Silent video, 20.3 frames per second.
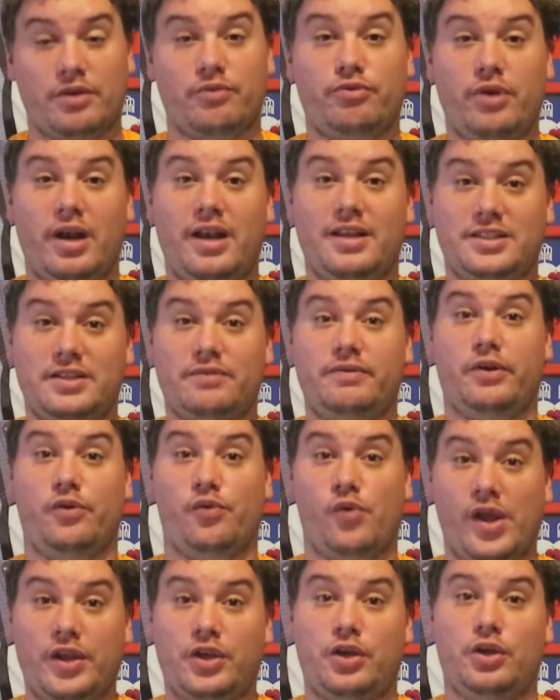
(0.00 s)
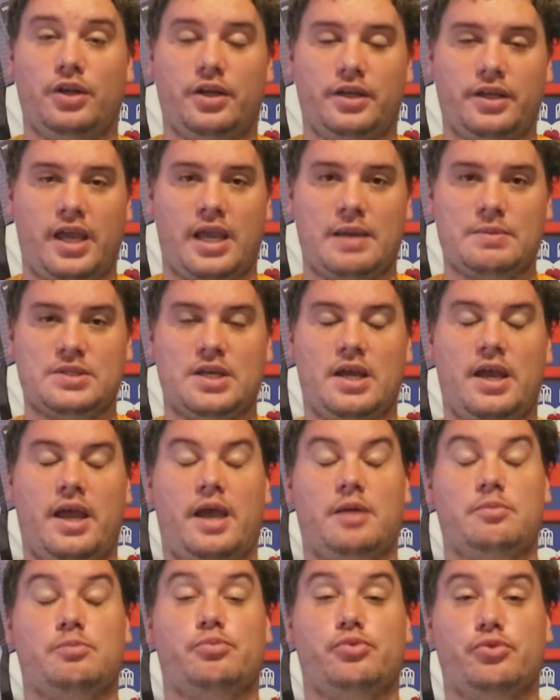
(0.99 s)
relatively regular games
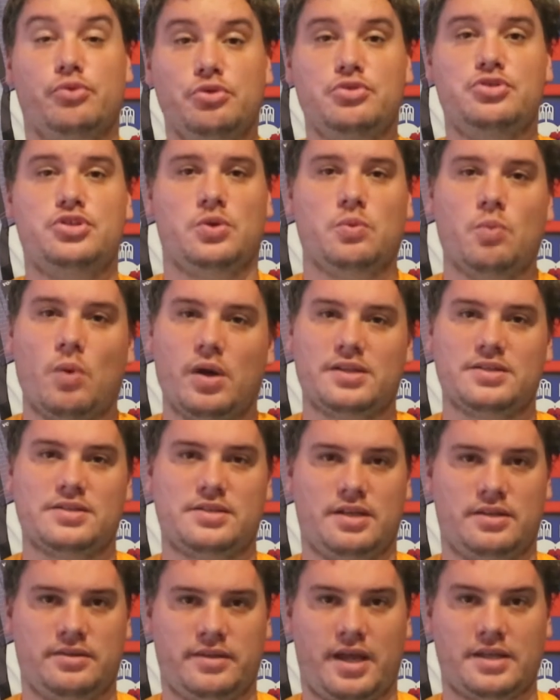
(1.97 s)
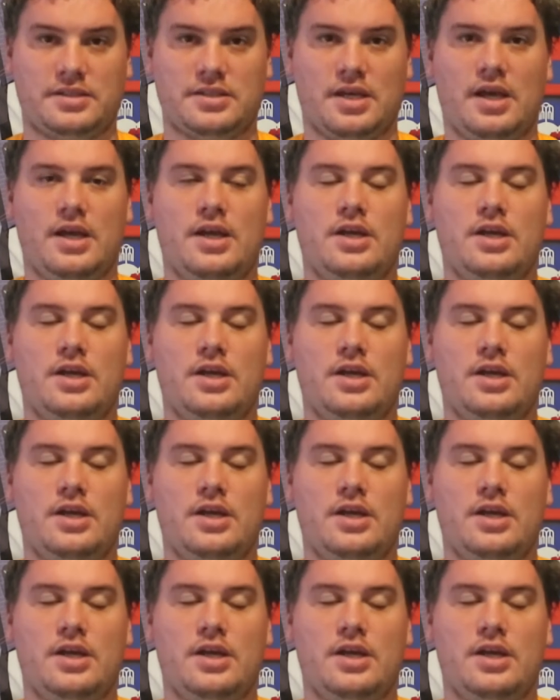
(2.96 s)
and bruising ones in that.